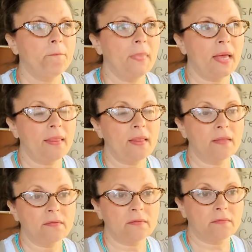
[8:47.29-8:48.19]
And
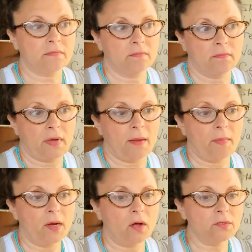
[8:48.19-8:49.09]
then I
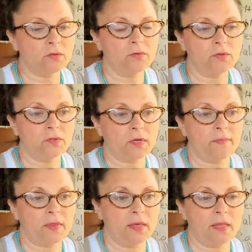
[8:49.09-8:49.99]
might also do
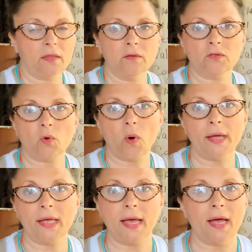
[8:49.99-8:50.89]
something that looks
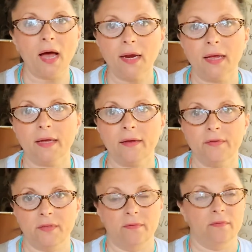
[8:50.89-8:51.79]
quite chaotic,
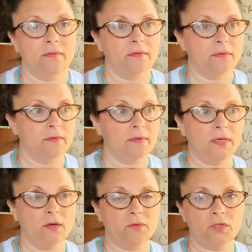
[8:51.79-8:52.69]

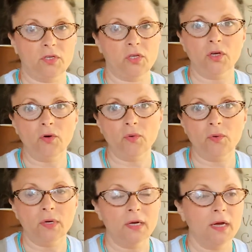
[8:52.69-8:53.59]
to you,
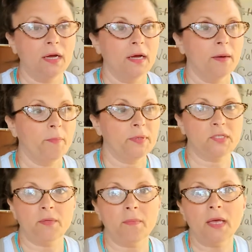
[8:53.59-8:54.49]
but
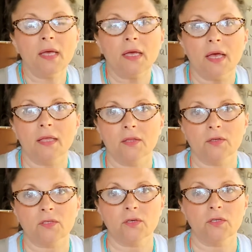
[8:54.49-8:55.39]
to me, it
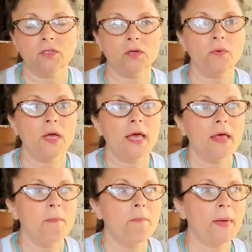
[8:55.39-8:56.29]
looks good. So
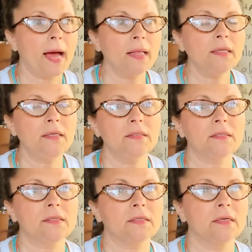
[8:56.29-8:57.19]

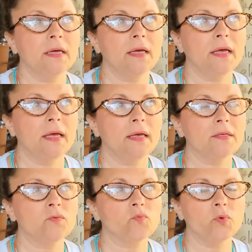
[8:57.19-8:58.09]
balance
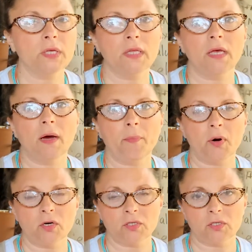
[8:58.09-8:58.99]
is really a
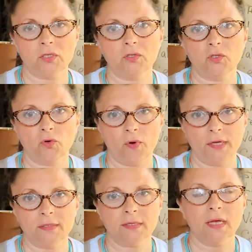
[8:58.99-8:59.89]
personal
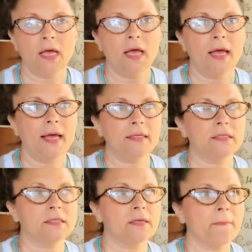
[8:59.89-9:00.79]
choice. It's